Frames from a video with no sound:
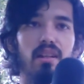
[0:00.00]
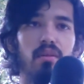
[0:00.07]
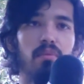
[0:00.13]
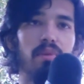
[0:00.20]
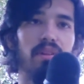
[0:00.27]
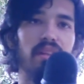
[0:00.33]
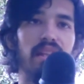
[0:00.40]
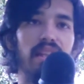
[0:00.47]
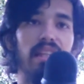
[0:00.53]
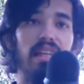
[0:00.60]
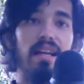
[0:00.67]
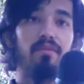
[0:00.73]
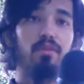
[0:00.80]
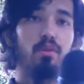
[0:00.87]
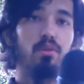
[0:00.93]
with the
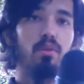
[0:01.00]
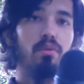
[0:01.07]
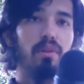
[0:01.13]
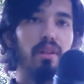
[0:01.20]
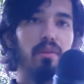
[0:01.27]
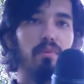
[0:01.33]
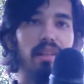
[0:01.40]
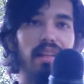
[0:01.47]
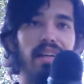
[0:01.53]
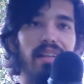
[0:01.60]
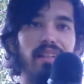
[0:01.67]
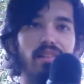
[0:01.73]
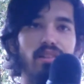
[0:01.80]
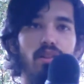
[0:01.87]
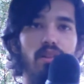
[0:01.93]
ever-growing
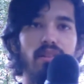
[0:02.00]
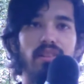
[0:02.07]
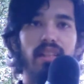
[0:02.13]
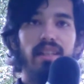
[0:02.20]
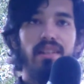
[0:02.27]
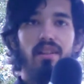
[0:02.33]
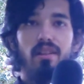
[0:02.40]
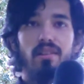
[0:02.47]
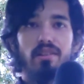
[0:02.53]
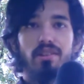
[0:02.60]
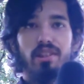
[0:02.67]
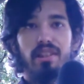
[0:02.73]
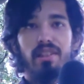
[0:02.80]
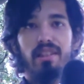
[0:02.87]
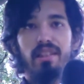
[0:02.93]
reliance on
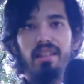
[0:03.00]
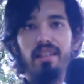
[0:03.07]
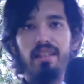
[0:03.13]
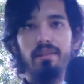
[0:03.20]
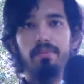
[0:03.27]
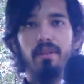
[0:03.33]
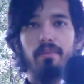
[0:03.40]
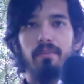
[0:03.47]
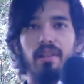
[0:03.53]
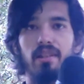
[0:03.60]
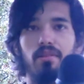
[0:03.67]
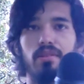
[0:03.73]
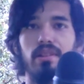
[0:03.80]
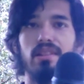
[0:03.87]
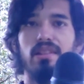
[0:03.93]
technology. It's becoming
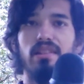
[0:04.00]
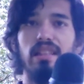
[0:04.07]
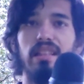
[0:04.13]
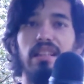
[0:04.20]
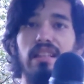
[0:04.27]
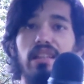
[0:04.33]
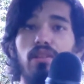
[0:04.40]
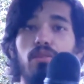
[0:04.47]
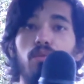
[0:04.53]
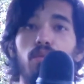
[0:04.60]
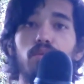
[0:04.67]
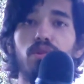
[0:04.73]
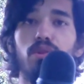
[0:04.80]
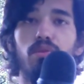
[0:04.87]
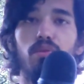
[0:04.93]
increasingly
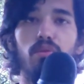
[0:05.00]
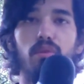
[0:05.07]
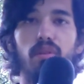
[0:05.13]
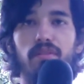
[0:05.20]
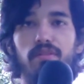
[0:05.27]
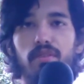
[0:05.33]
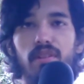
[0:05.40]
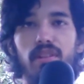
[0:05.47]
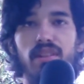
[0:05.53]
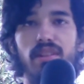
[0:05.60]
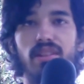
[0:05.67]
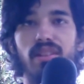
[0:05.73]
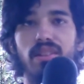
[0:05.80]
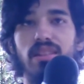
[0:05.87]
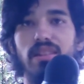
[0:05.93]
crucial for
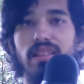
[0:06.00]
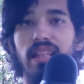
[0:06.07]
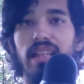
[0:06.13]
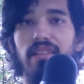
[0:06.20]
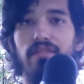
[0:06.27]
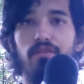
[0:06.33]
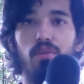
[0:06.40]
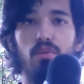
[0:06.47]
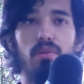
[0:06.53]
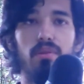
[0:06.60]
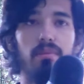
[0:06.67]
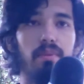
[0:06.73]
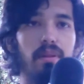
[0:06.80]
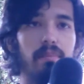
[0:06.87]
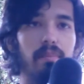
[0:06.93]
us to stay
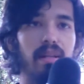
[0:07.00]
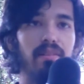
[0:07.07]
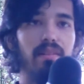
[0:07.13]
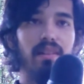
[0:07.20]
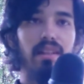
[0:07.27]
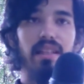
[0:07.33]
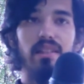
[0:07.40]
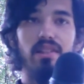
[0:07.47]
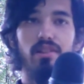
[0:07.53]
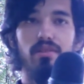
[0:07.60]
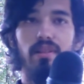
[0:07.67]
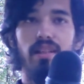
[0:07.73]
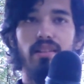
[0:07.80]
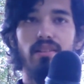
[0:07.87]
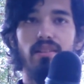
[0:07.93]
informed about the latest
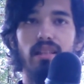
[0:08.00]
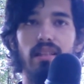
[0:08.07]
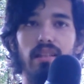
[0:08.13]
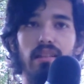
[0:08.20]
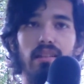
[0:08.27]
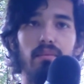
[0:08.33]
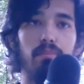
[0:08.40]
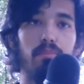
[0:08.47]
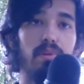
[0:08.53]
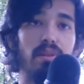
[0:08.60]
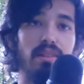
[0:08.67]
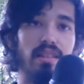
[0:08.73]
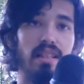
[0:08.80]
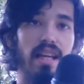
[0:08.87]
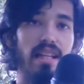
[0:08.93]
threats and
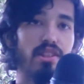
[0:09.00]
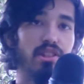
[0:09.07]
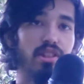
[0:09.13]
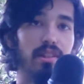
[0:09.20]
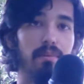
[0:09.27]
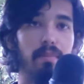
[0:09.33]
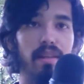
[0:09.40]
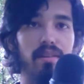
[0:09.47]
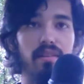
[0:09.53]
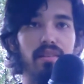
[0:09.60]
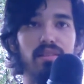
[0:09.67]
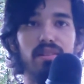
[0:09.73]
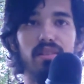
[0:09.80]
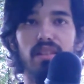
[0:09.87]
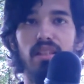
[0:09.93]
protection
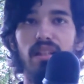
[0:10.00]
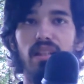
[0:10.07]
methods.